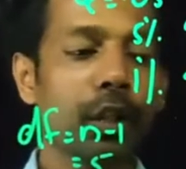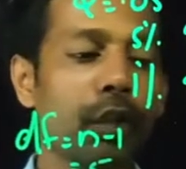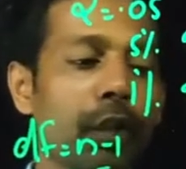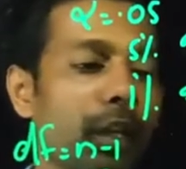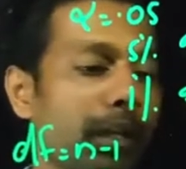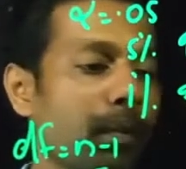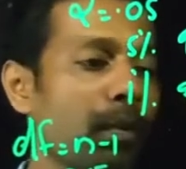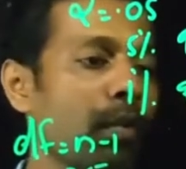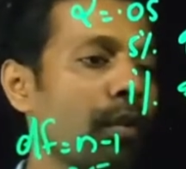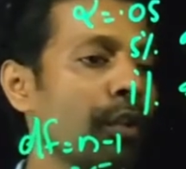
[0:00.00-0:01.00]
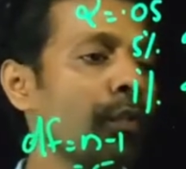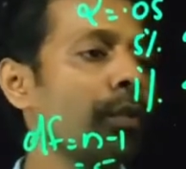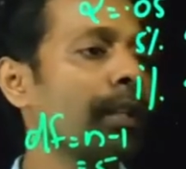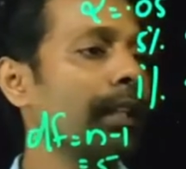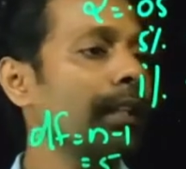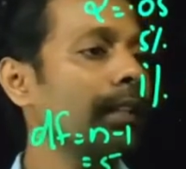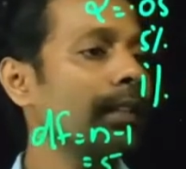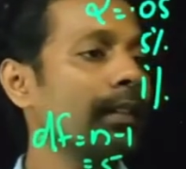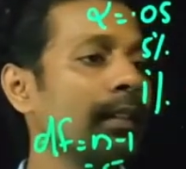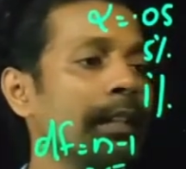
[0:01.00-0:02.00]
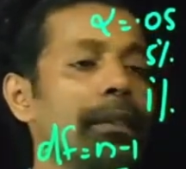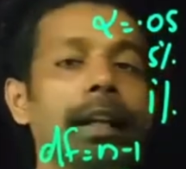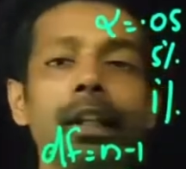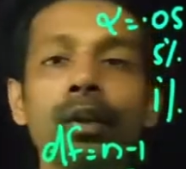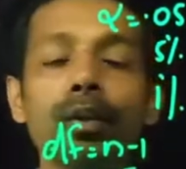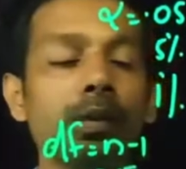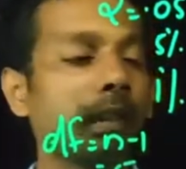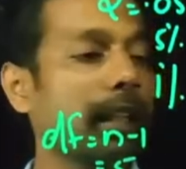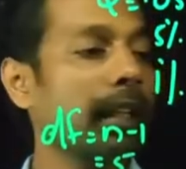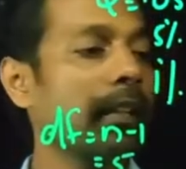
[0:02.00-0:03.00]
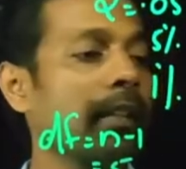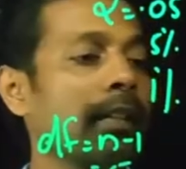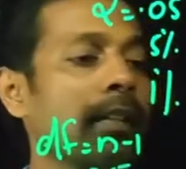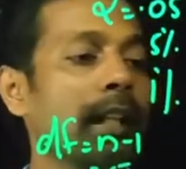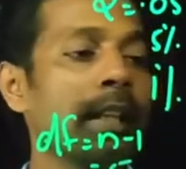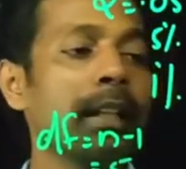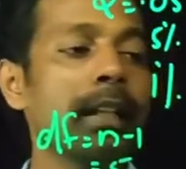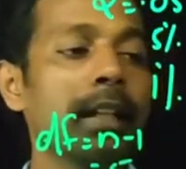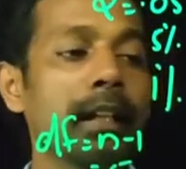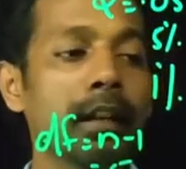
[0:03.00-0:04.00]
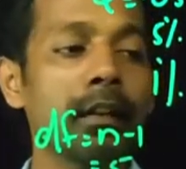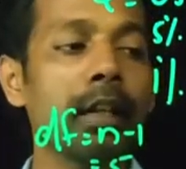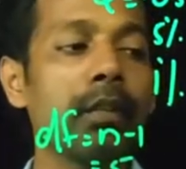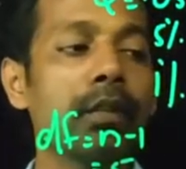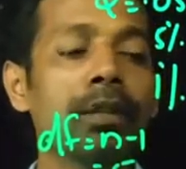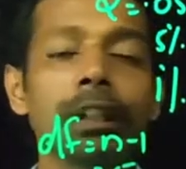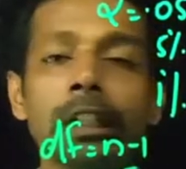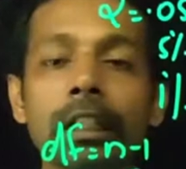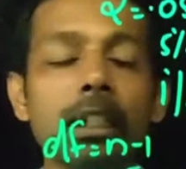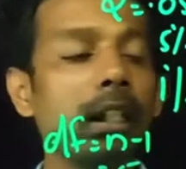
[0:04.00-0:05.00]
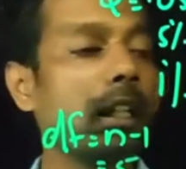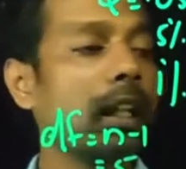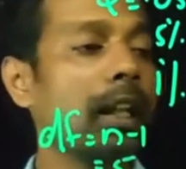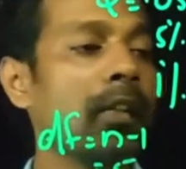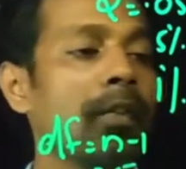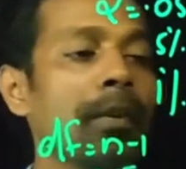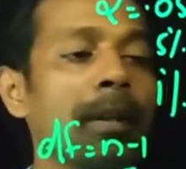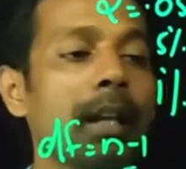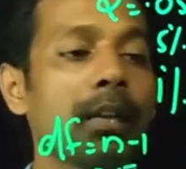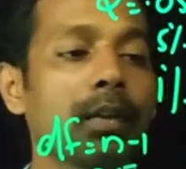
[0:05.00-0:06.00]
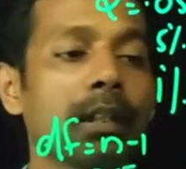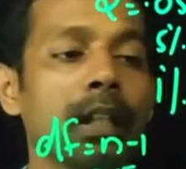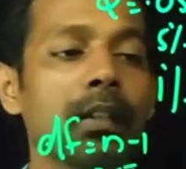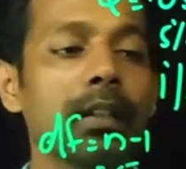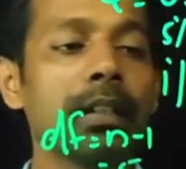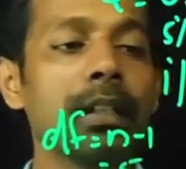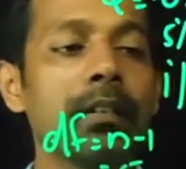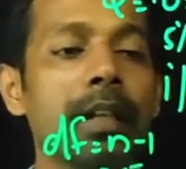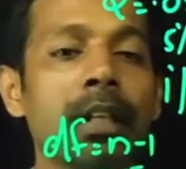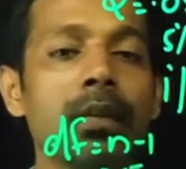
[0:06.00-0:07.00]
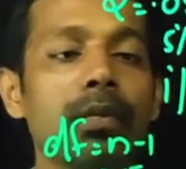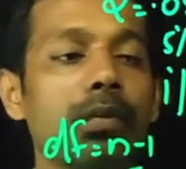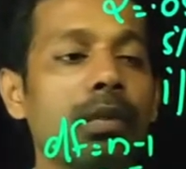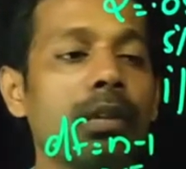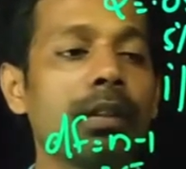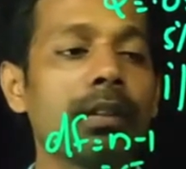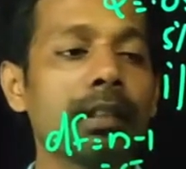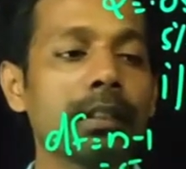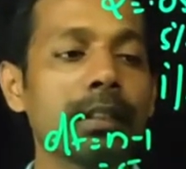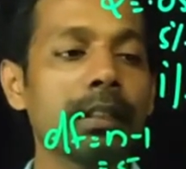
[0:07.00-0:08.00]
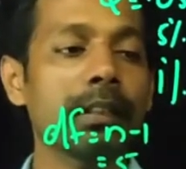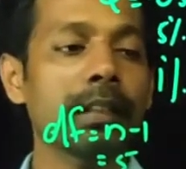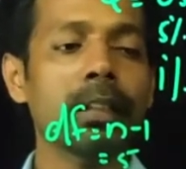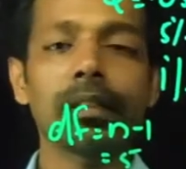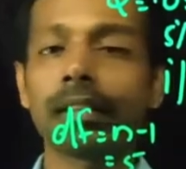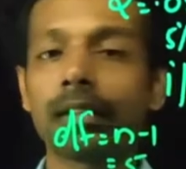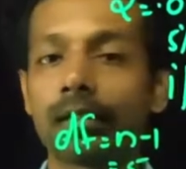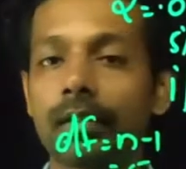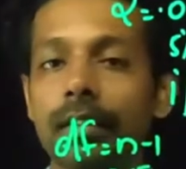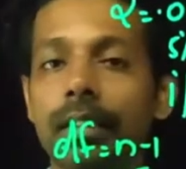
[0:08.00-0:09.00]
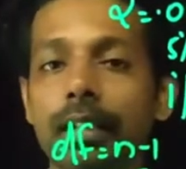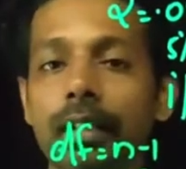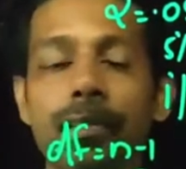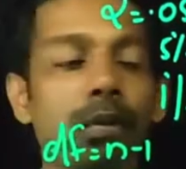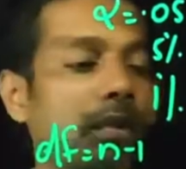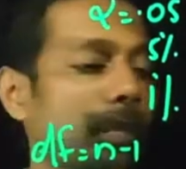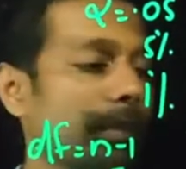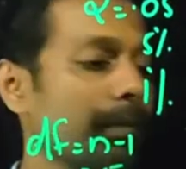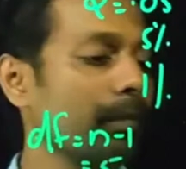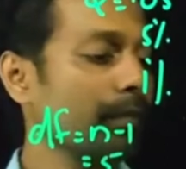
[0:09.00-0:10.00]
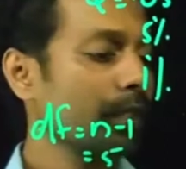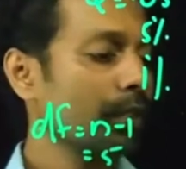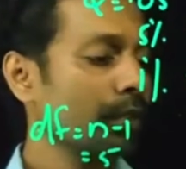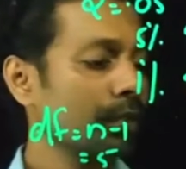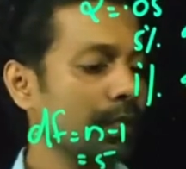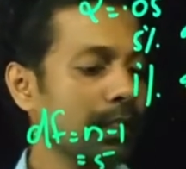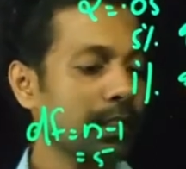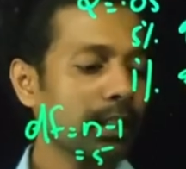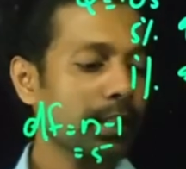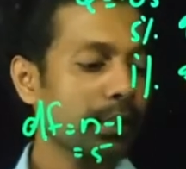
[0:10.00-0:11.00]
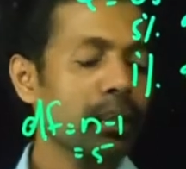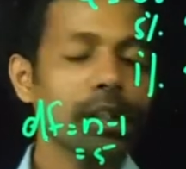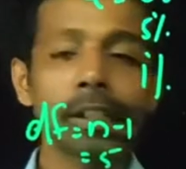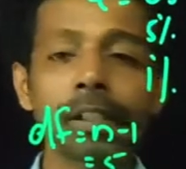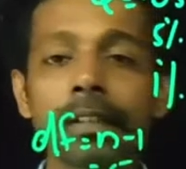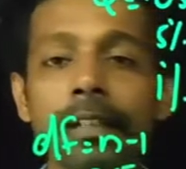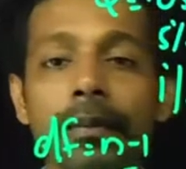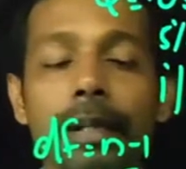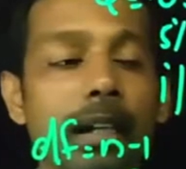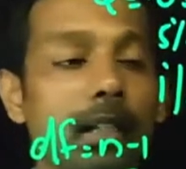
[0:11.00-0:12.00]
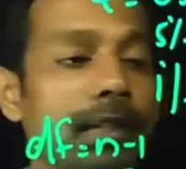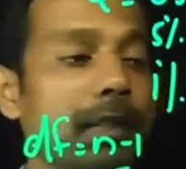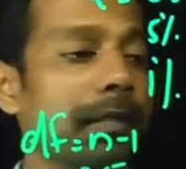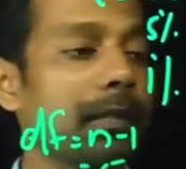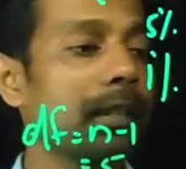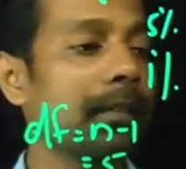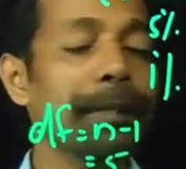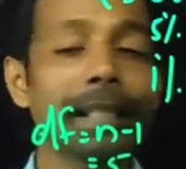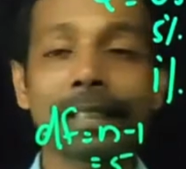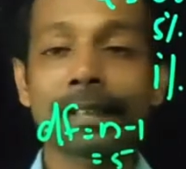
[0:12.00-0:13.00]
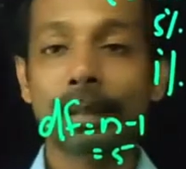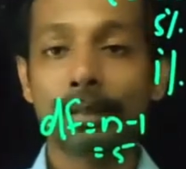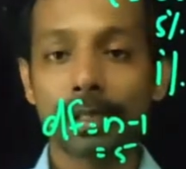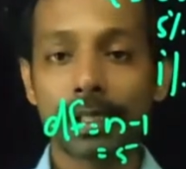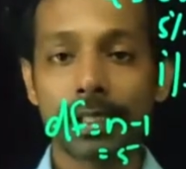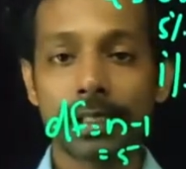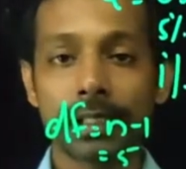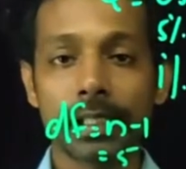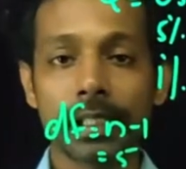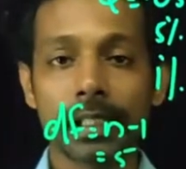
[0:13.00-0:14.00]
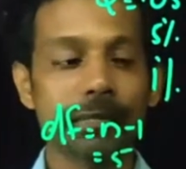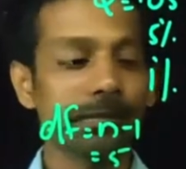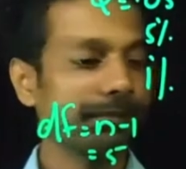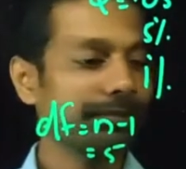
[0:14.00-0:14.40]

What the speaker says: degree of freedom, or you get this D values and the standard error values of the D, and you may be asked to calculate T value. All these things can is generally possible. So these are the kind of questions can be asked from the paired sample t-test area.